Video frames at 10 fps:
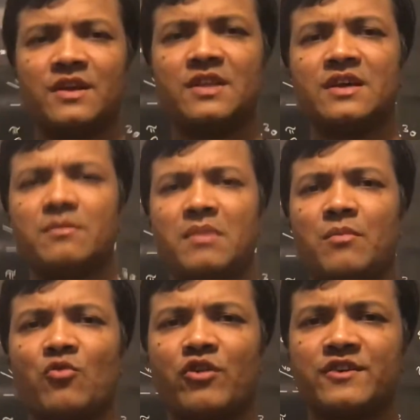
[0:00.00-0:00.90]
either
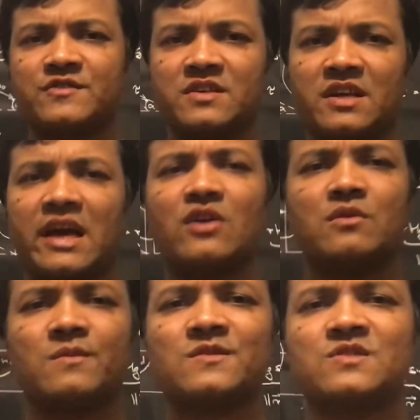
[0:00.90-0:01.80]
memorizing
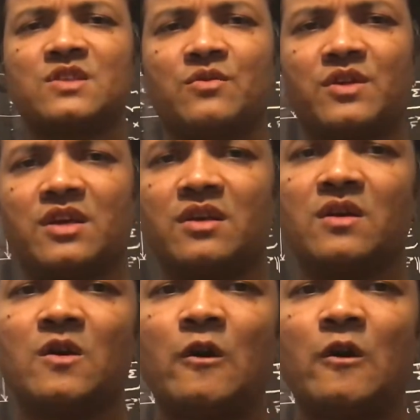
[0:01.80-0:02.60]
economics theory